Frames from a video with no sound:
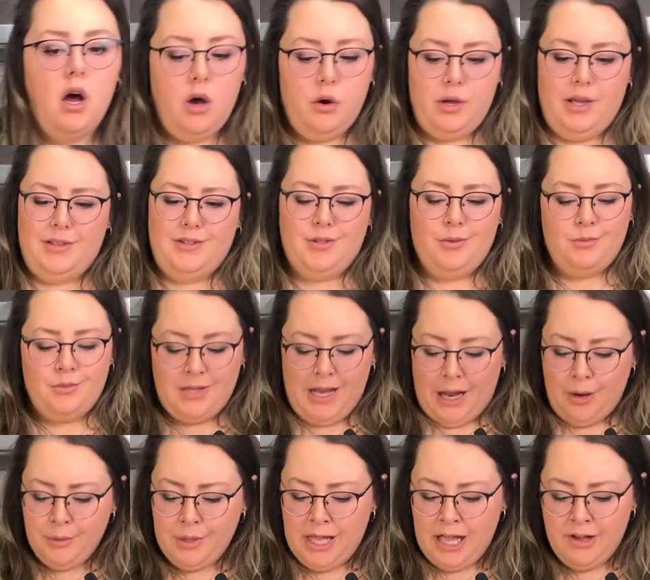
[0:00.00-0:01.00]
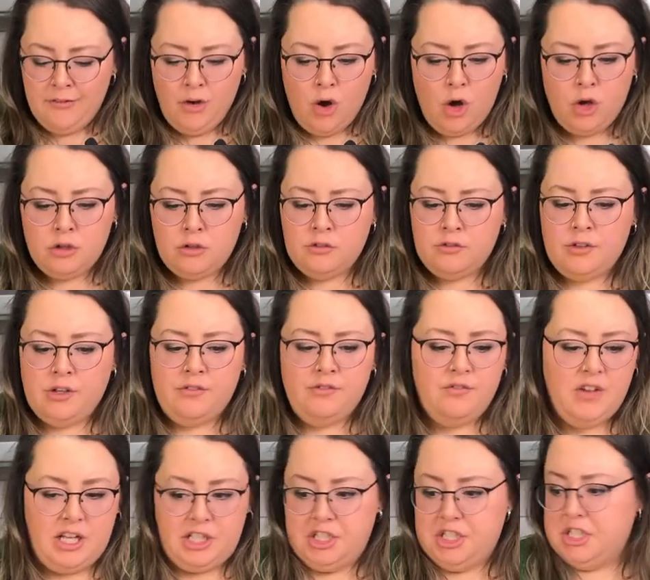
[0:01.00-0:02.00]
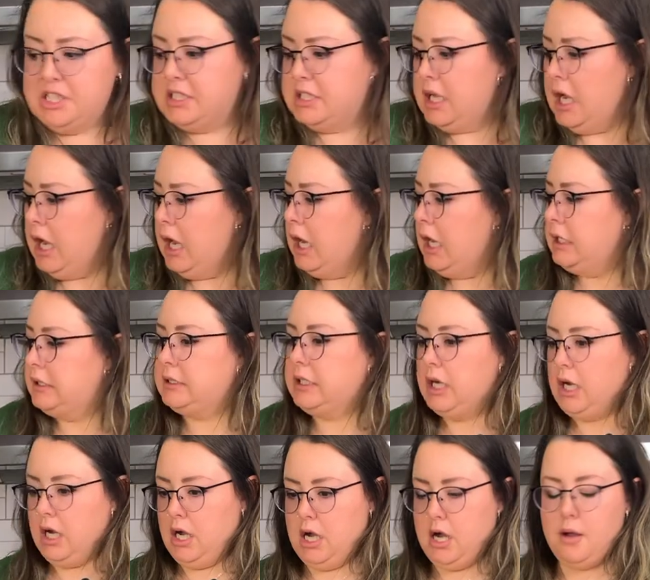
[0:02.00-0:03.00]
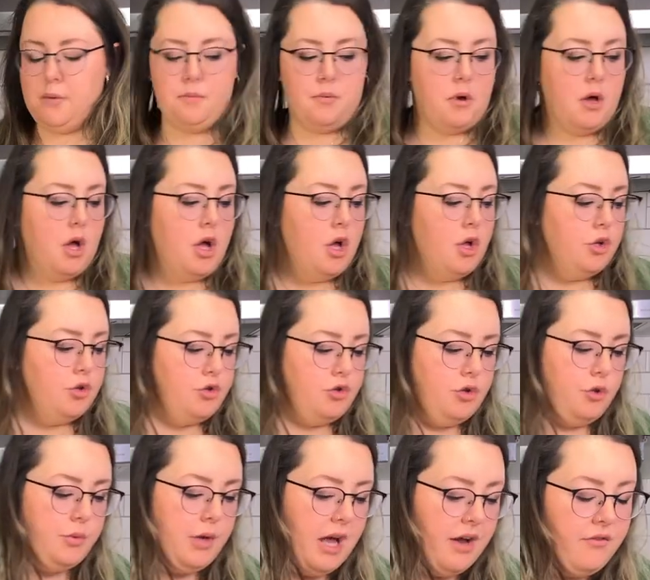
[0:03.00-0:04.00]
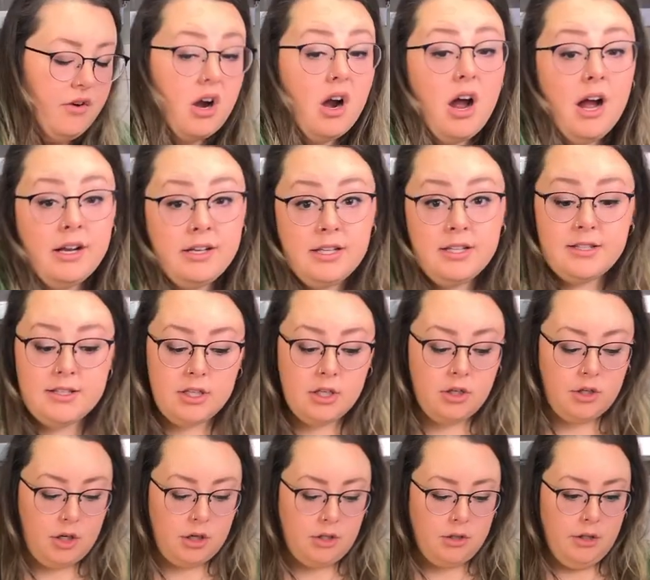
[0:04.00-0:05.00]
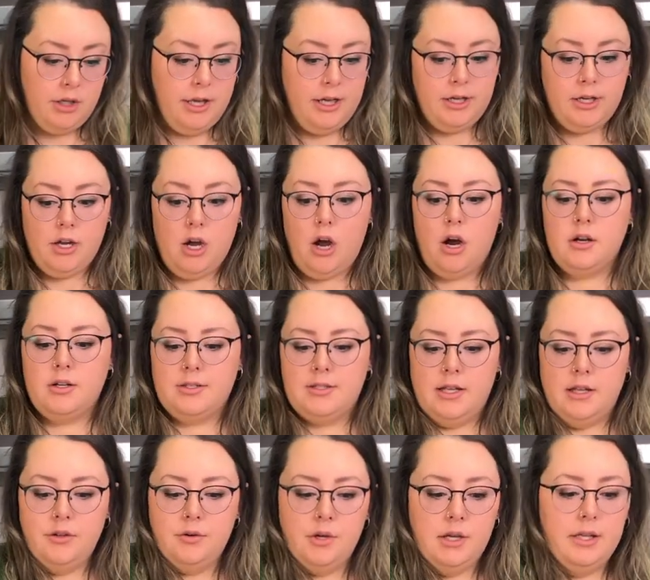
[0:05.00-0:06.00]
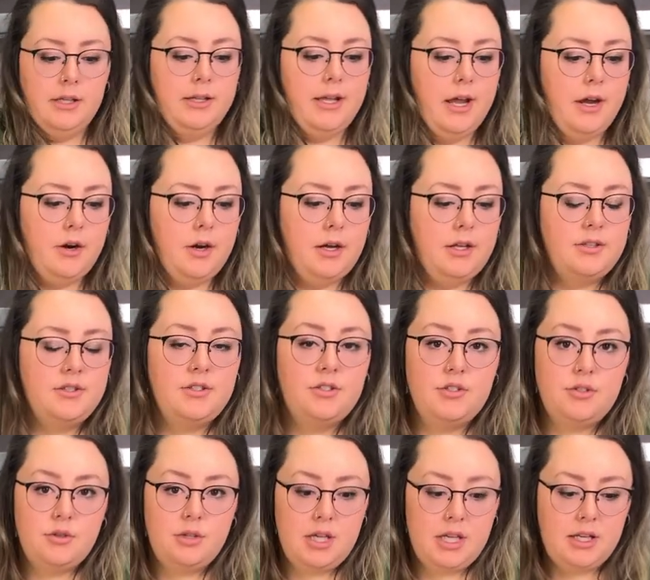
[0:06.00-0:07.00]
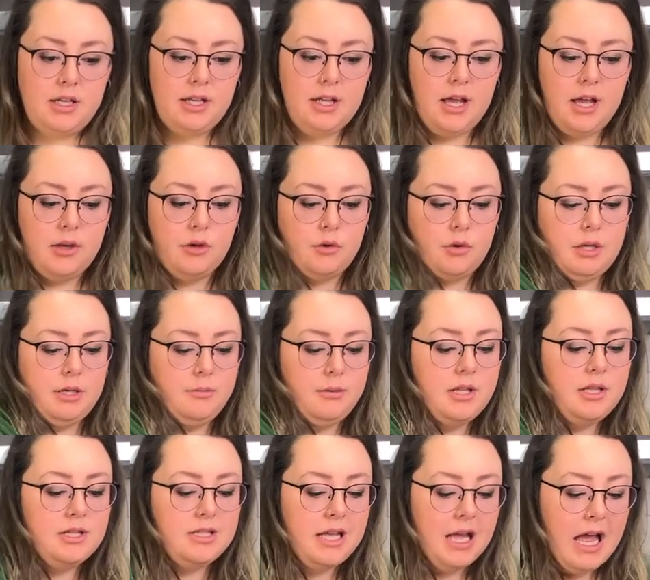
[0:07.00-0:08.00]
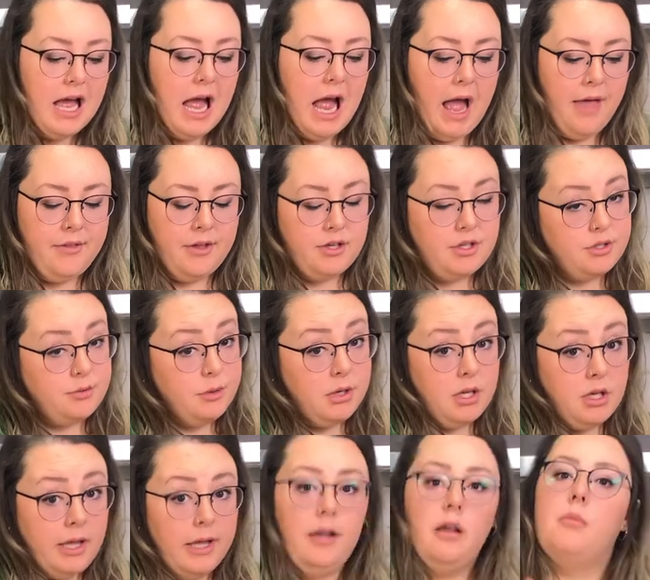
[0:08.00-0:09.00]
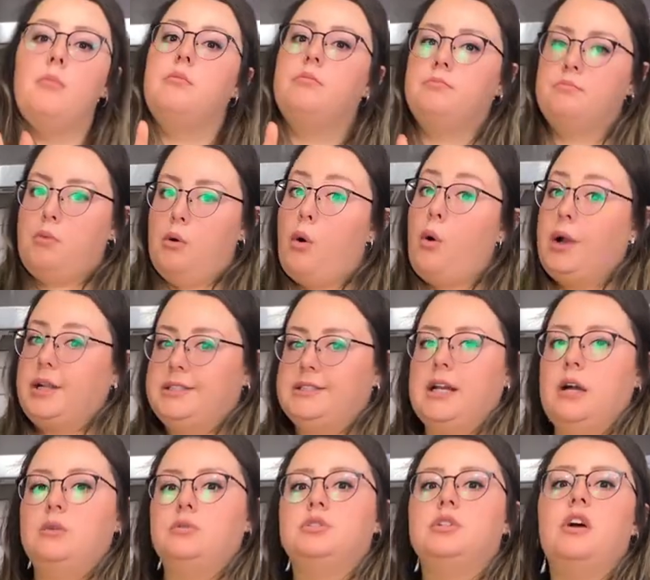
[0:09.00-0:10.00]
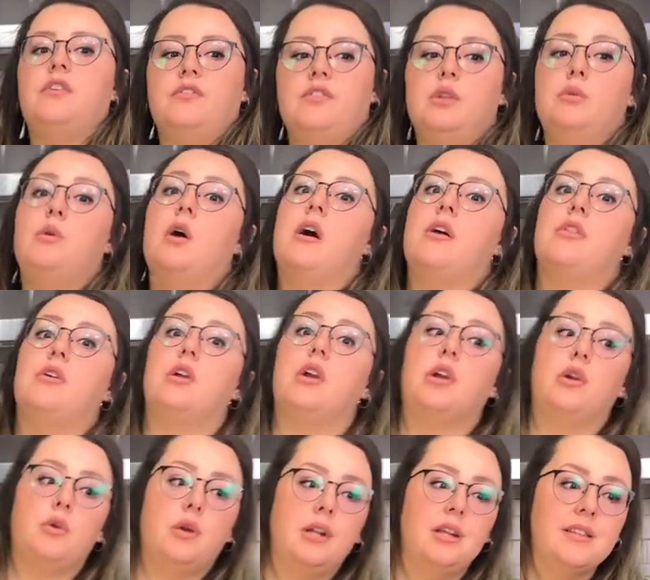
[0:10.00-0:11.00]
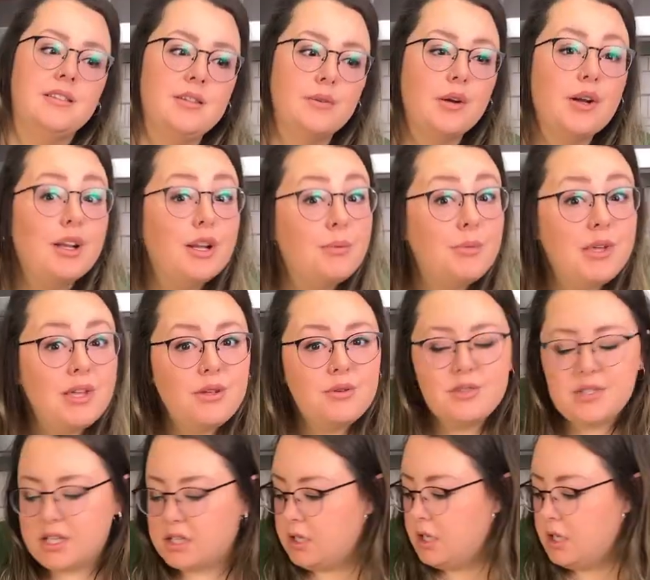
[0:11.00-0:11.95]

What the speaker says: Okay, so now we have all of our veggies cut up. So we have our onions and garlic, our celery and carrots, zucchini and green beans. And I just wanna like point out a few other ingredients that we're gonna be using.